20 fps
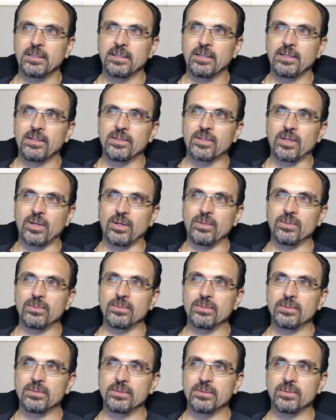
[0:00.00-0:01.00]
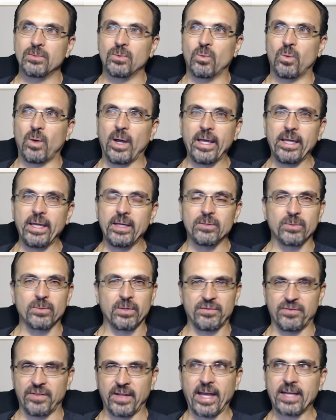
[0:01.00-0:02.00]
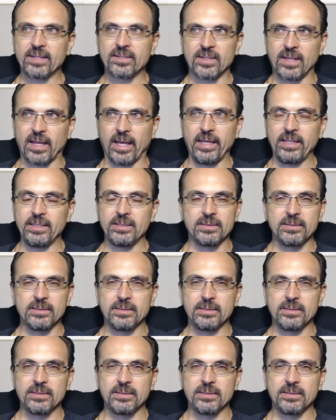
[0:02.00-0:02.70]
So white reflects light